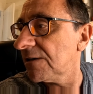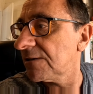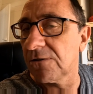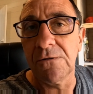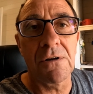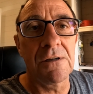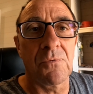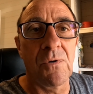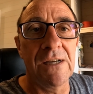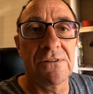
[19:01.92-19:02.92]
Charlie, soon.
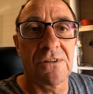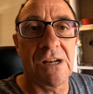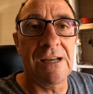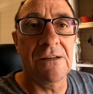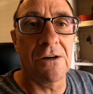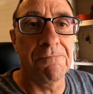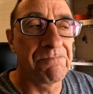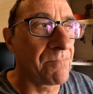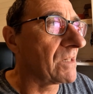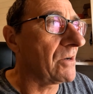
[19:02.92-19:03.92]
Where's today
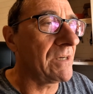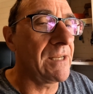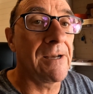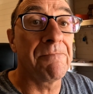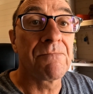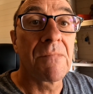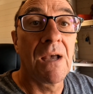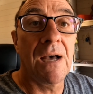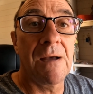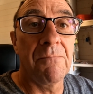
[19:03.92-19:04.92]
gone? No idea.
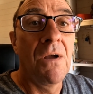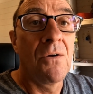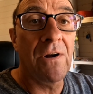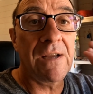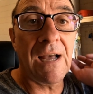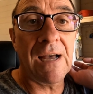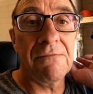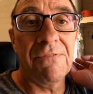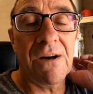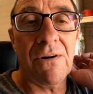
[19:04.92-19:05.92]
Um, right,
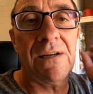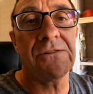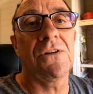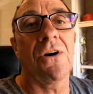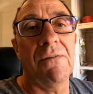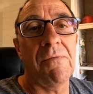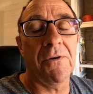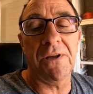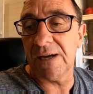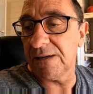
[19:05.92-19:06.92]
I've now actually got
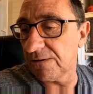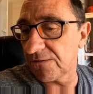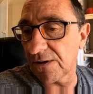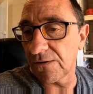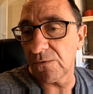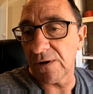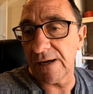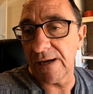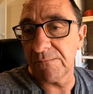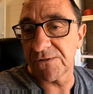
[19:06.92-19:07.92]
everybody in, so
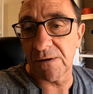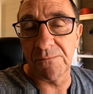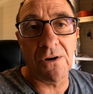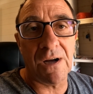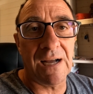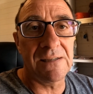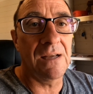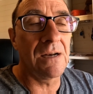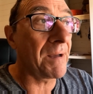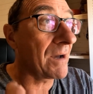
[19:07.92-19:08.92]
um, so I'm not
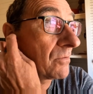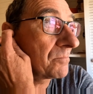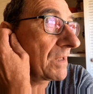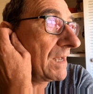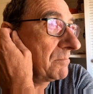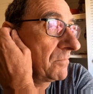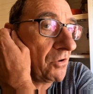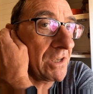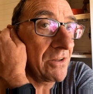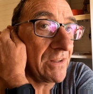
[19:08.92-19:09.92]
hanging about um,
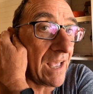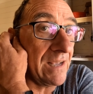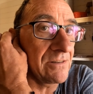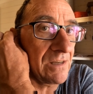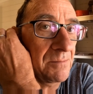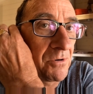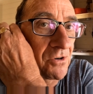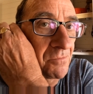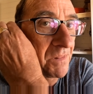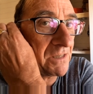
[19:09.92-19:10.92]
looking at the gate
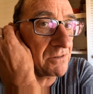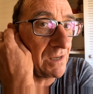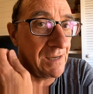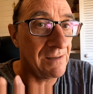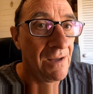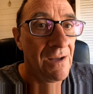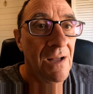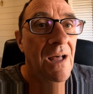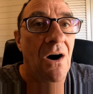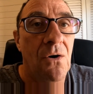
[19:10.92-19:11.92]
anymore. That's uh,
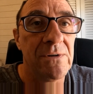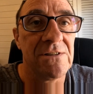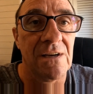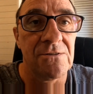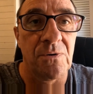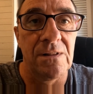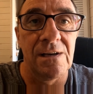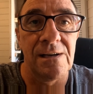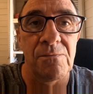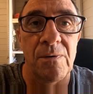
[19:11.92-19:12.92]
always nice when
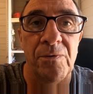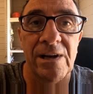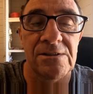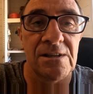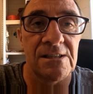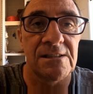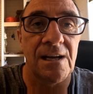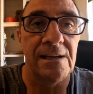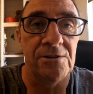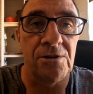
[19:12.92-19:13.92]
uh, when we get to this
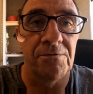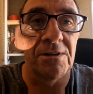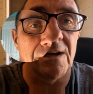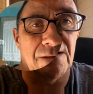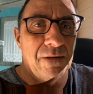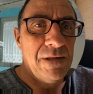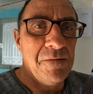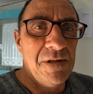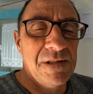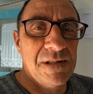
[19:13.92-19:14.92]
stage of the day. Right, I'm
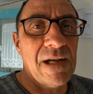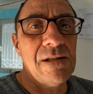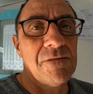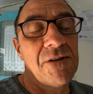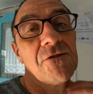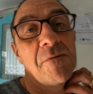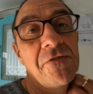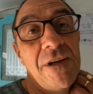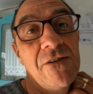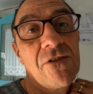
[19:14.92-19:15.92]
going to delve into my
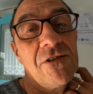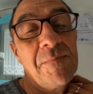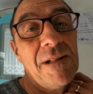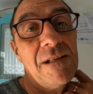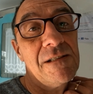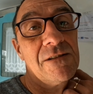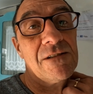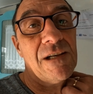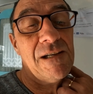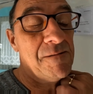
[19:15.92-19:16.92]
freezer. It's a bit. of
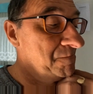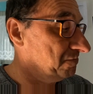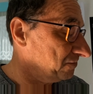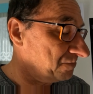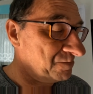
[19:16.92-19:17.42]
It's um,